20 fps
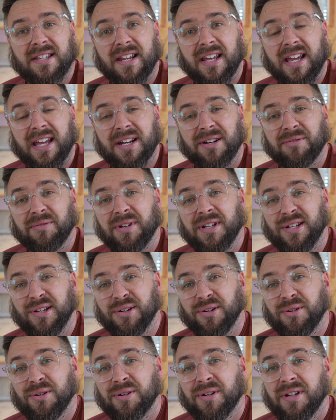that I had to
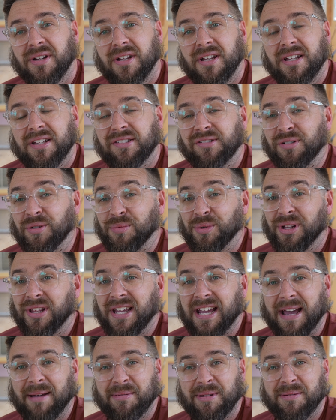redo, so I'm
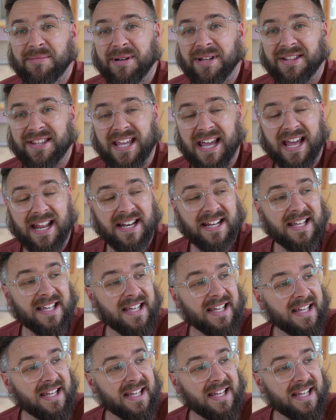really happy about that.